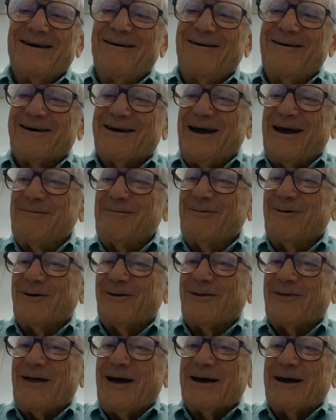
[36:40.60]
Okay,
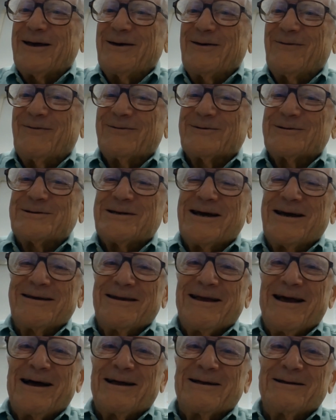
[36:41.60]
well, thank you for
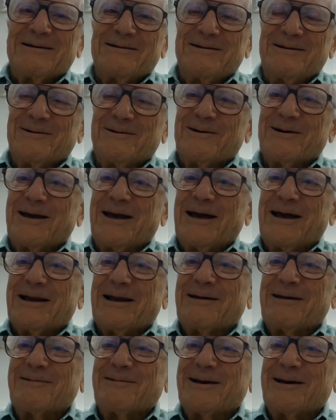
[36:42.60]
saying that. You know, again,
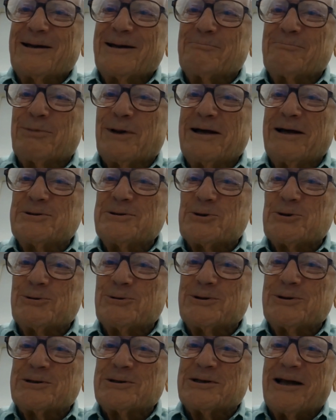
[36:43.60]
I'm getting pleasure
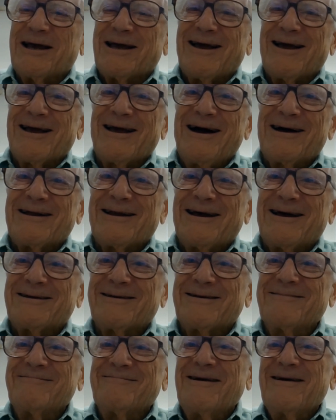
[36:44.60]
just like I got
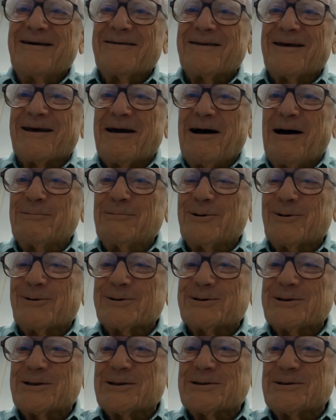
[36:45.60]
out of the
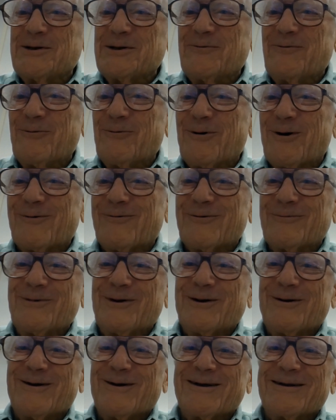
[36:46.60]
Commodore 64 from
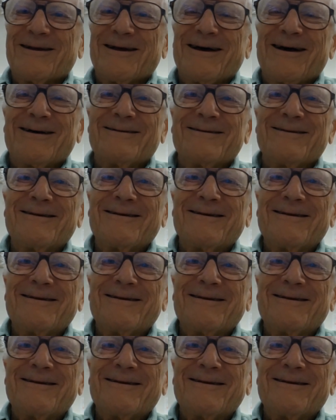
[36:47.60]
hearing that.